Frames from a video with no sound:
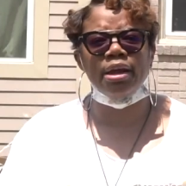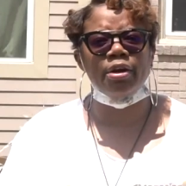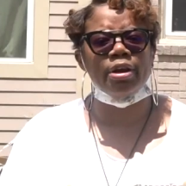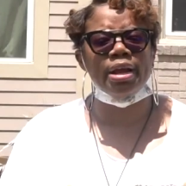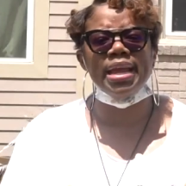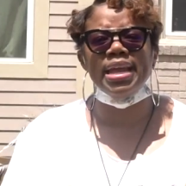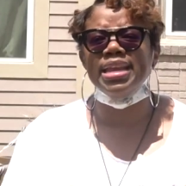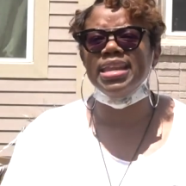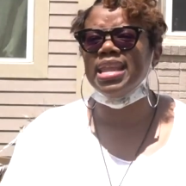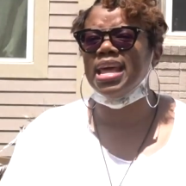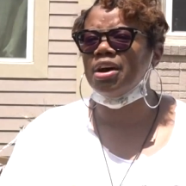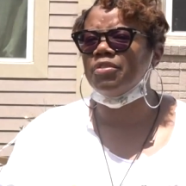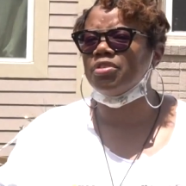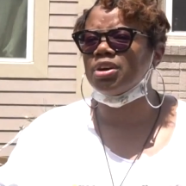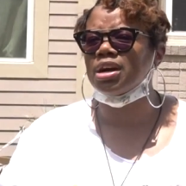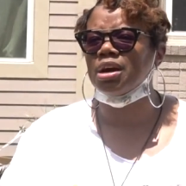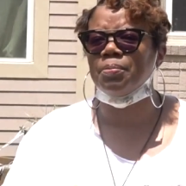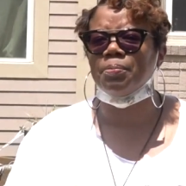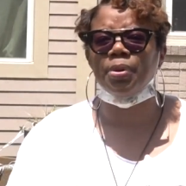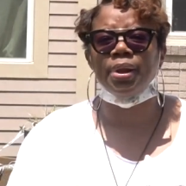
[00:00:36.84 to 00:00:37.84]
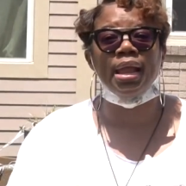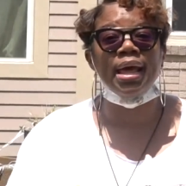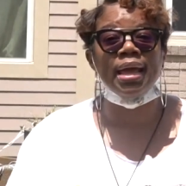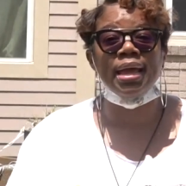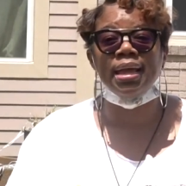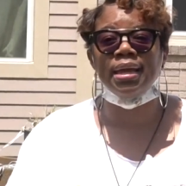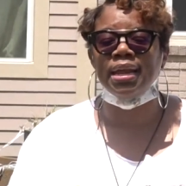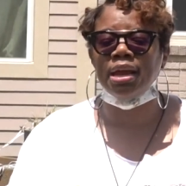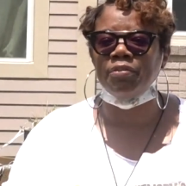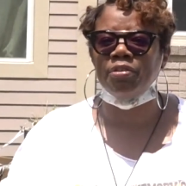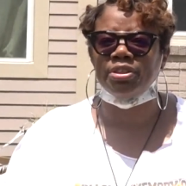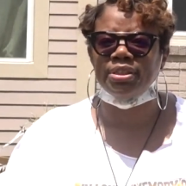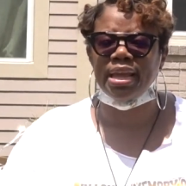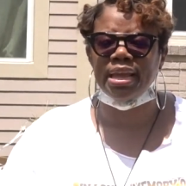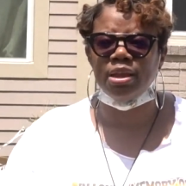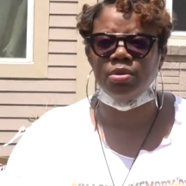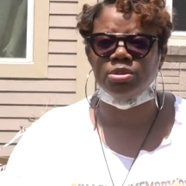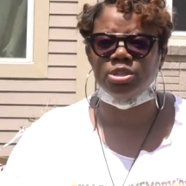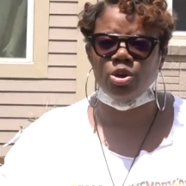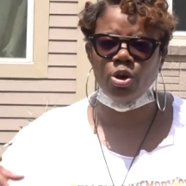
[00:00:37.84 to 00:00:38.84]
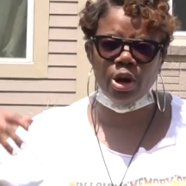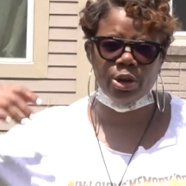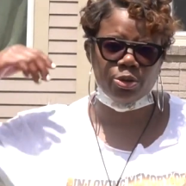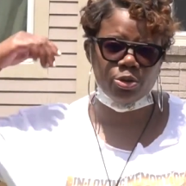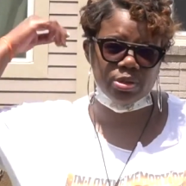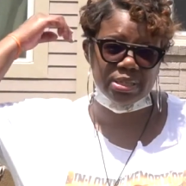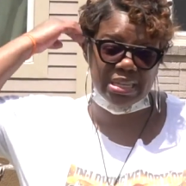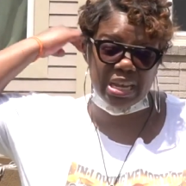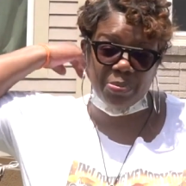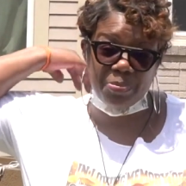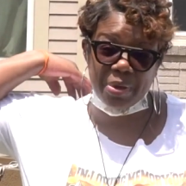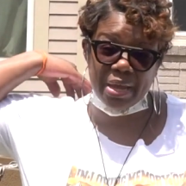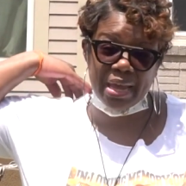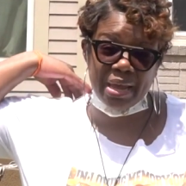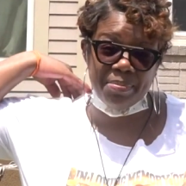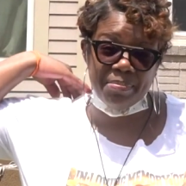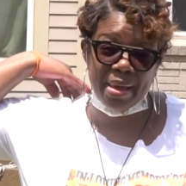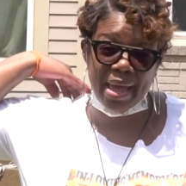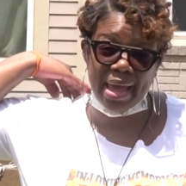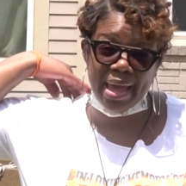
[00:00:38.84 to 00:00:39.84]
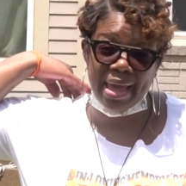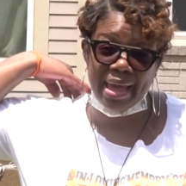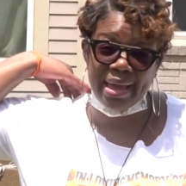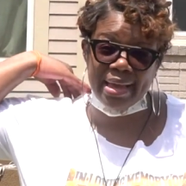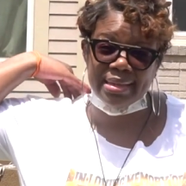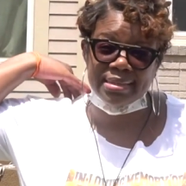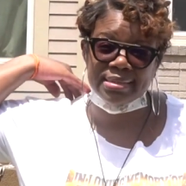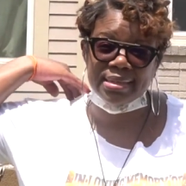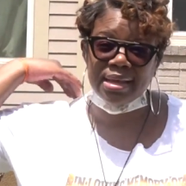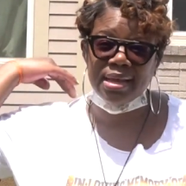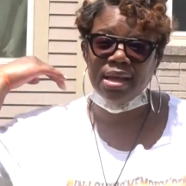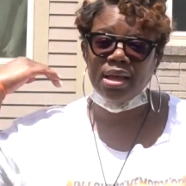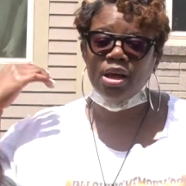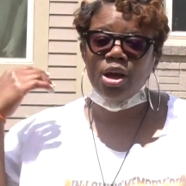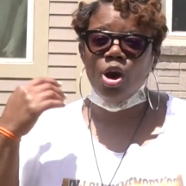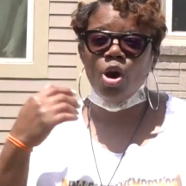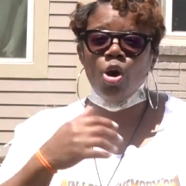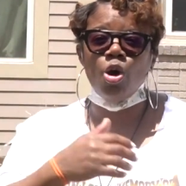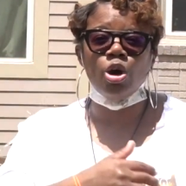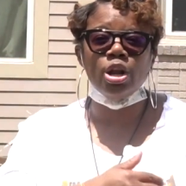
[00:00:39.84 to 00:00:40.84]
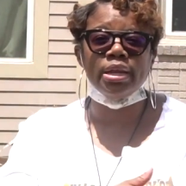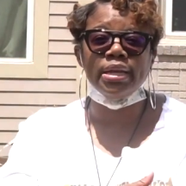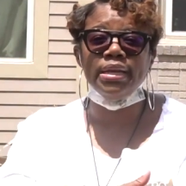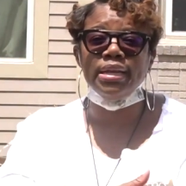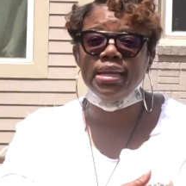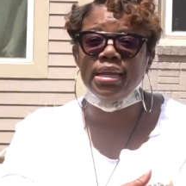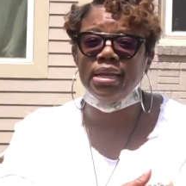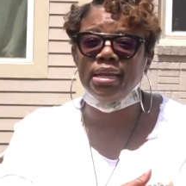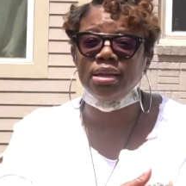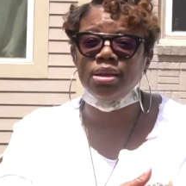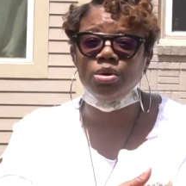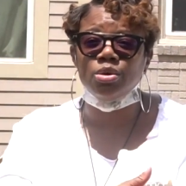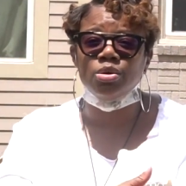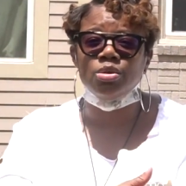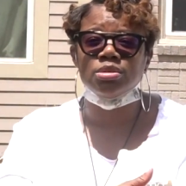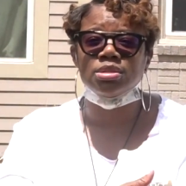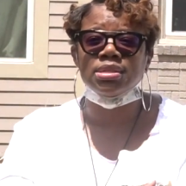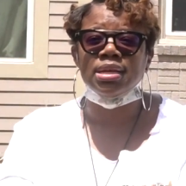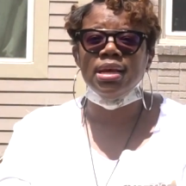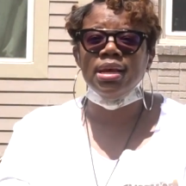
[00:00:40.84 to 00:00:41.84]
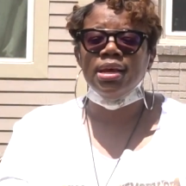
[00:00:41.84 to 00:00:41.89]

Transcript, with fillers: Eric. He never complained. Everything he was going through, TPN bags, all the needles,